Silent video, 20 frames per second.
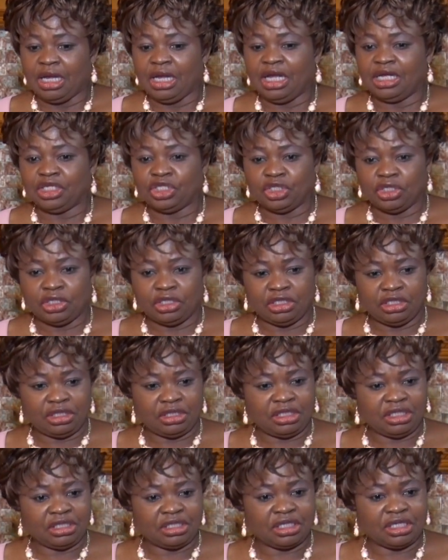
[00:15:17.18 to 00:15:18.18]
Attorney
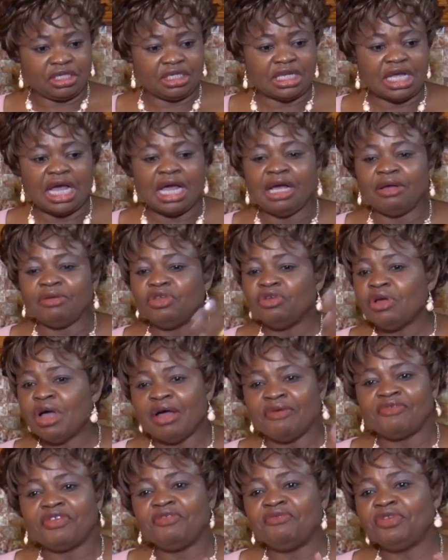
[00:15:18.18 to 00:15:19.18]
Siskin, you
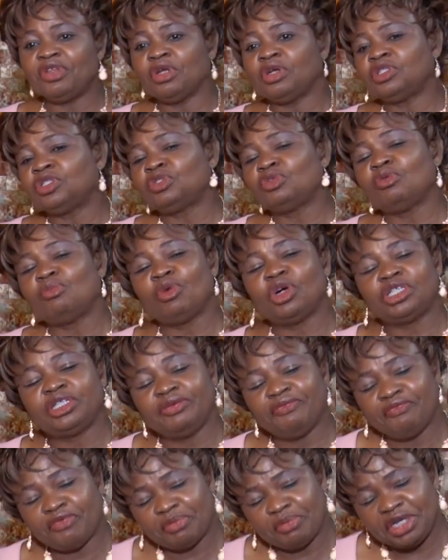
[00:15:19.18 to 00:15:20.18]
have given us so much
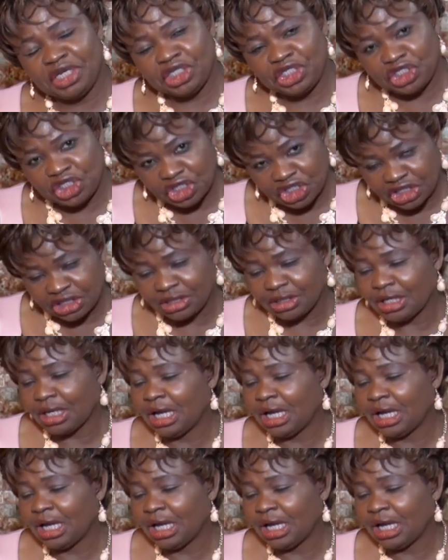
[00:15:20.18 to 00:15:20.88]
information,